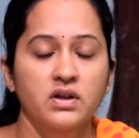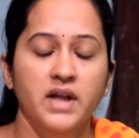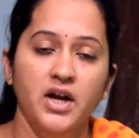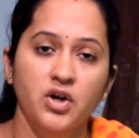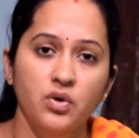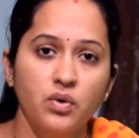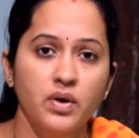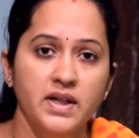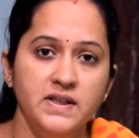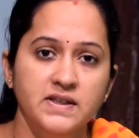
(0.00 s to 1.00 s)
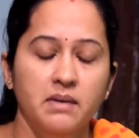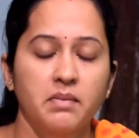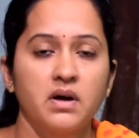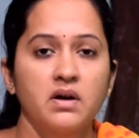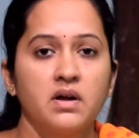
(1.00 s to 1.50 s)
Then too, in
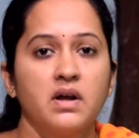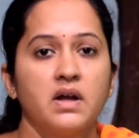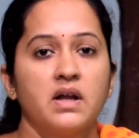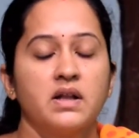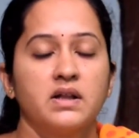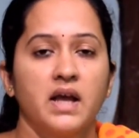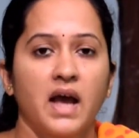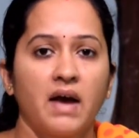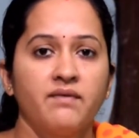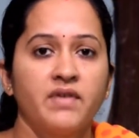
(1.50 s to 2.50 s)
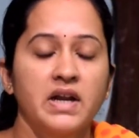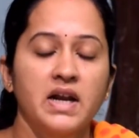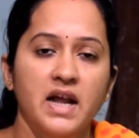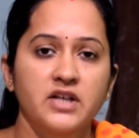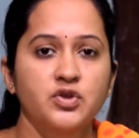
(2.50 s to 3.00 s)
summer, they have very
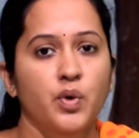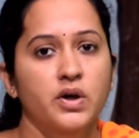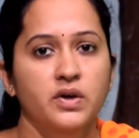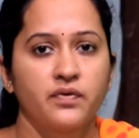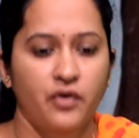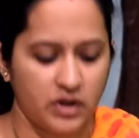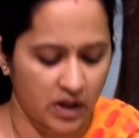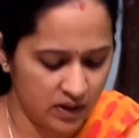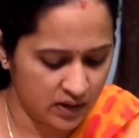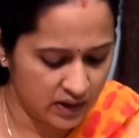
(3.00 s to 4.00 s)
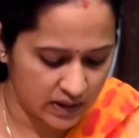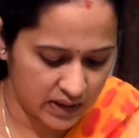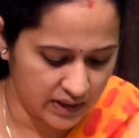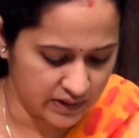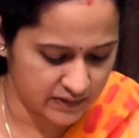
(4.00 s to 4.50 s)
less water for their
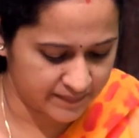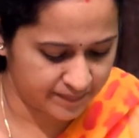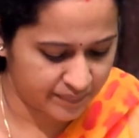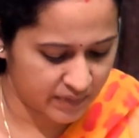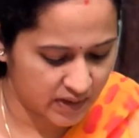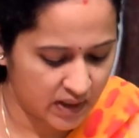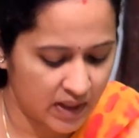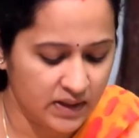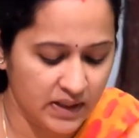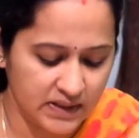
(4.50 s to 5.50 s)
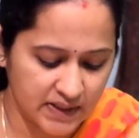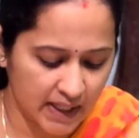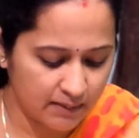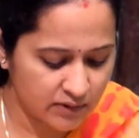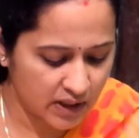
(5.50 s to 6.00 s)
needs. The
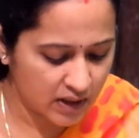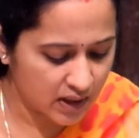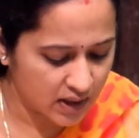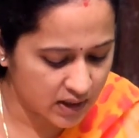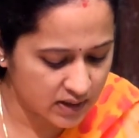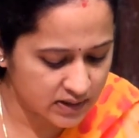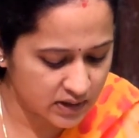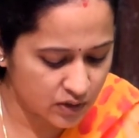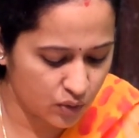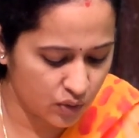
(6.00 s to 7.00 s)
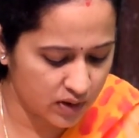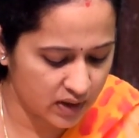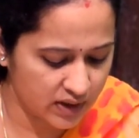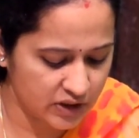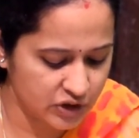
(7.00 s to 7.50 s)
same thing occurs in Konkan
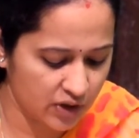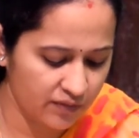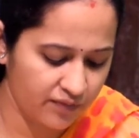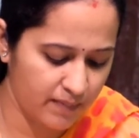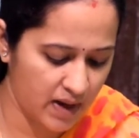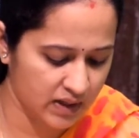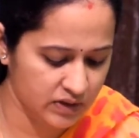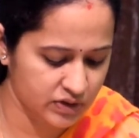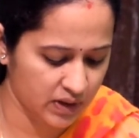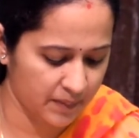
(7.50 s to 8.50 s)
region of Maharashtra.